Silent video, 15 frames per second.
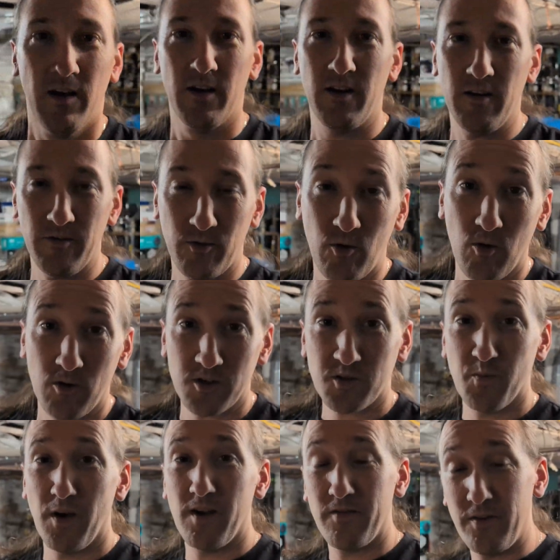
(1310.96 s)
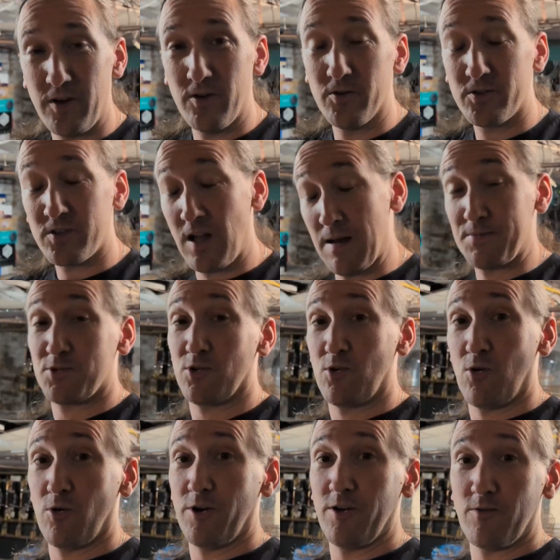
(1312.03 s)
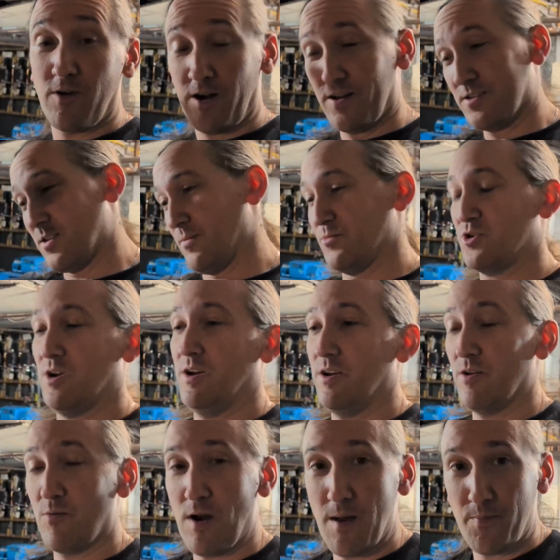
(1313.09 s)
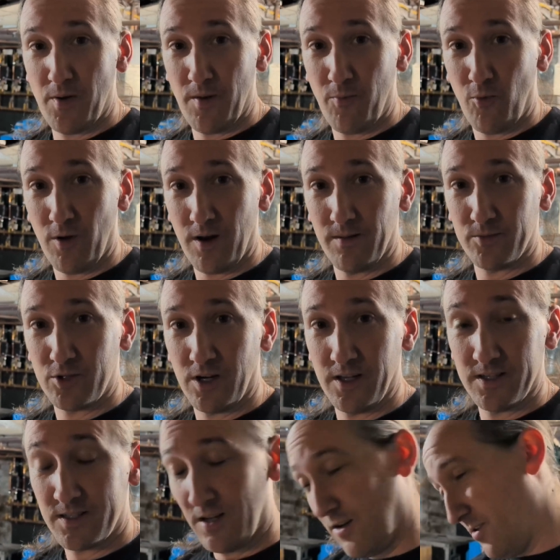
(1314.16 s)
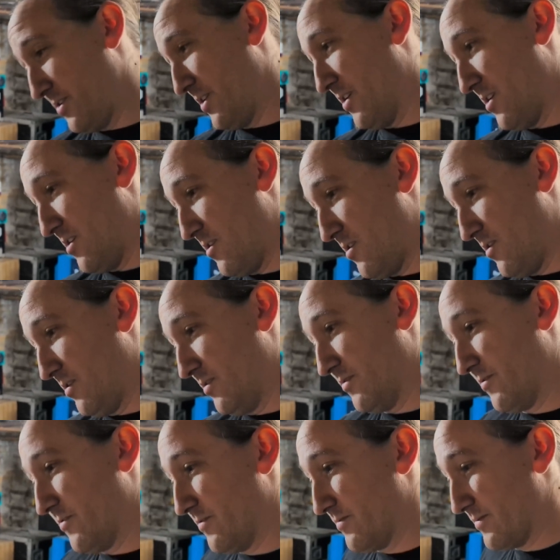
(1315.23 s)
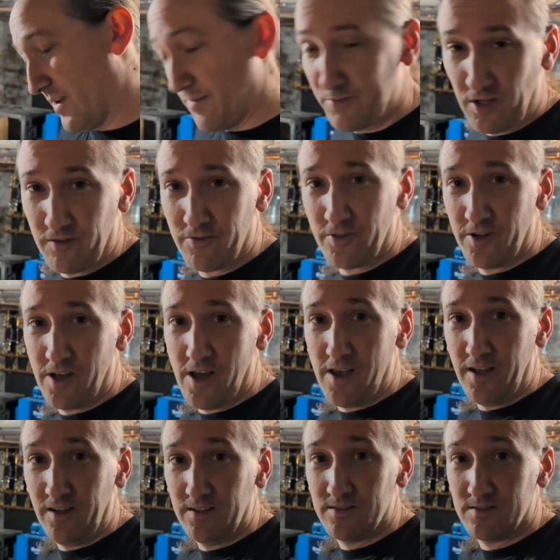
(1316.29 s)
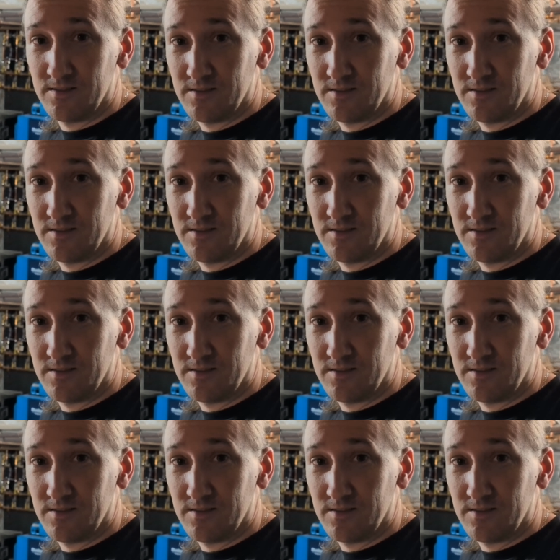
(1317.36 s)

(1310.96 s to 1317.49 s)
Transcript: And of course, my video stops recording right as I'm trying to wrap up what I'm trying to tell y'all. I'm done for the night.